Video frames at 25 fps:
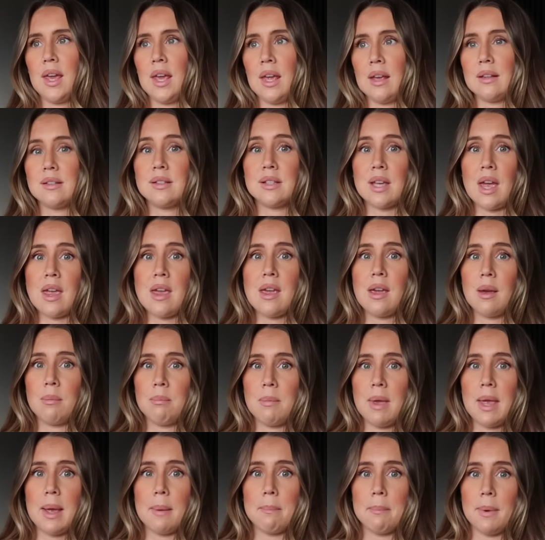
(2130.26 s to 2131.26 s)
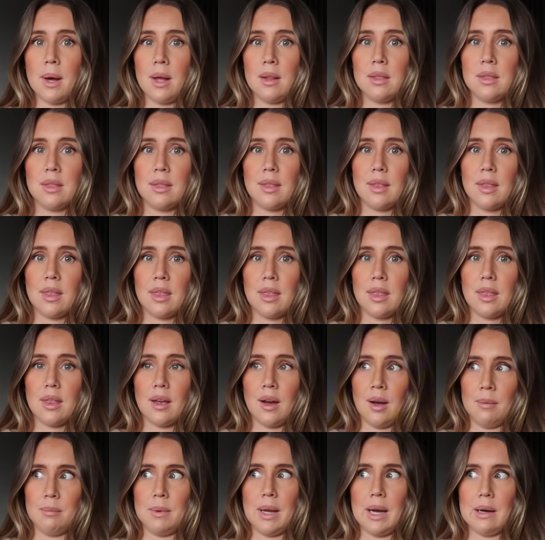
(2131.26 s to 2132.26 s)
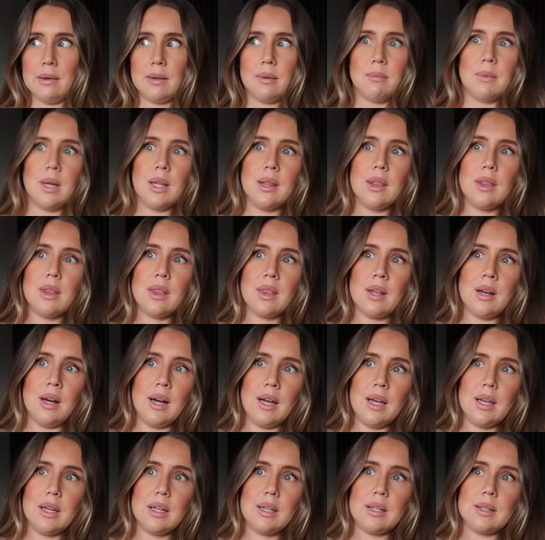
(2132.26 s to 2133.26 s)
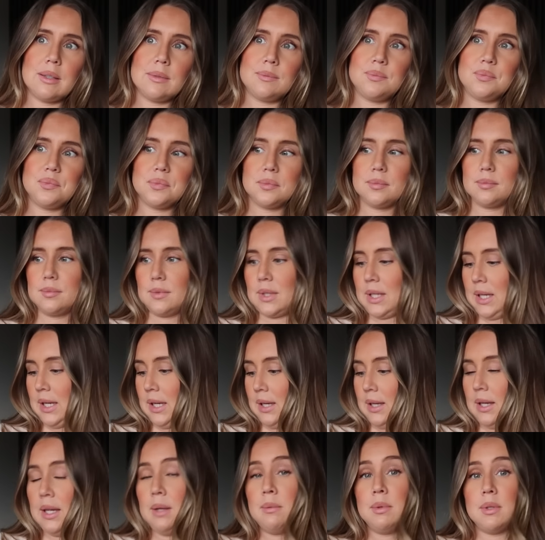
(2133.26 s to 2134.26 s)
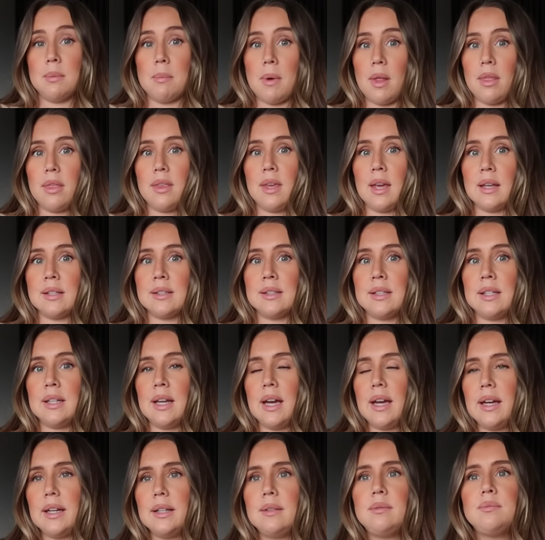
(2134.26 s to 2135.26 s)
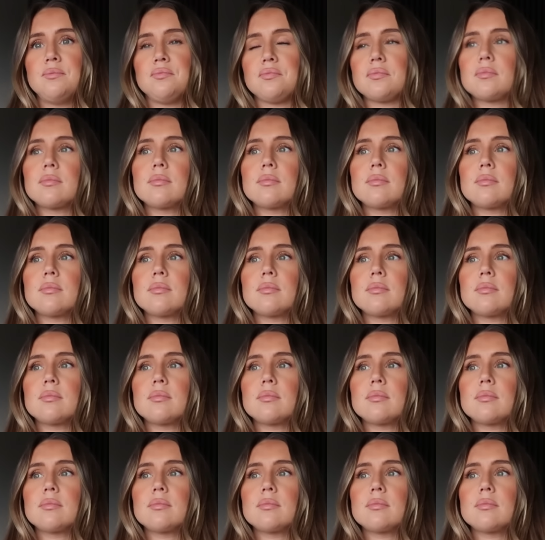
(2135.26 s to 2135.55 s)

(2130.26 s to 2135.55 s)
it's taken me a month. I'm now a month, like he was a month yesterday,